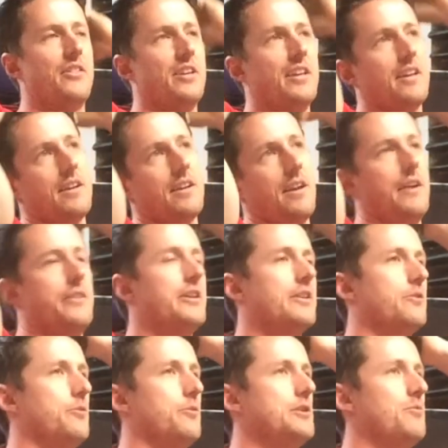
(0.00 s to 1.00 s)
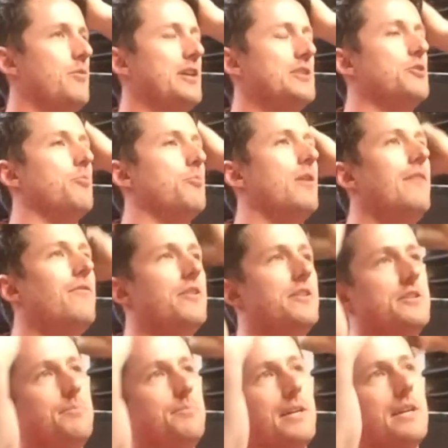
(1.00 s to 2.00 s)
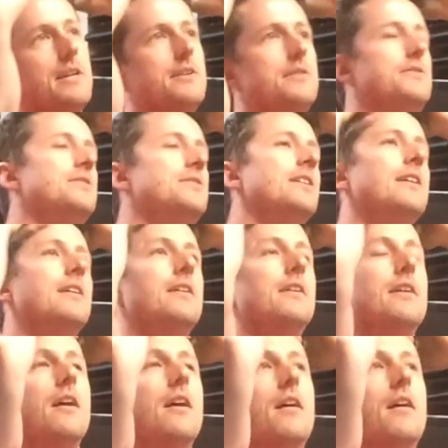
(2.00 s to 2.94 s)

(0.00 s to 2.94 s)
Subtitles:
I think the reason why it's so prevalent is because,